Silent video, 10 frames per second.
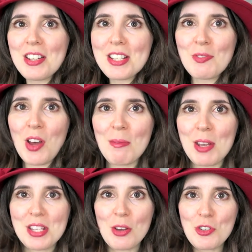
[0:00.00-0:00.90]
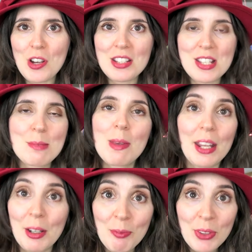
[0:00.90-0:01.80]
I just find myself trying to
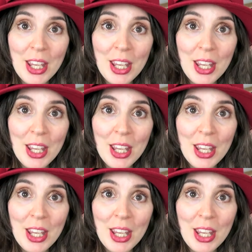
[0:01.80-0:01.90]
spin.